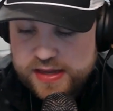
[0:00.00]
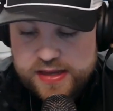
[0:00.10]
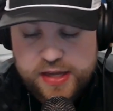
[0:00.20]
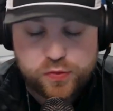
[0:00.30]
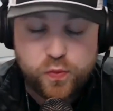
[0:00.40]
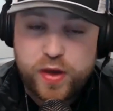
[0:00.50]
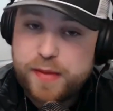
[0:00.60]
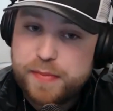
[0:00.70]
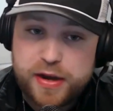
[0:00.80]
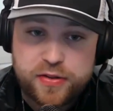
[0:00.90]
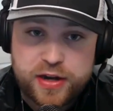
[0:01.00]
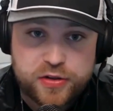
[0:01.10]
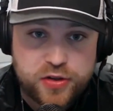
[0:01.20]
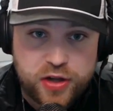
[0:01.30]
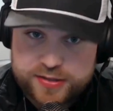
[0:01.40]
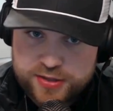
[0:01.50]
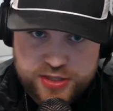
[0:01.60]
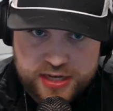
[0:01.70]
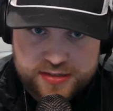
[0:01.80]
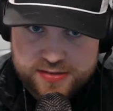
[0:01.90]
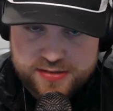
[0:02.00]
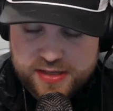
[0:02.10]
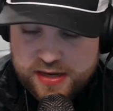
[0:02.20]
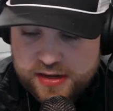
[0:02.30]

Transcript: it's way better than a loss to Jackson State.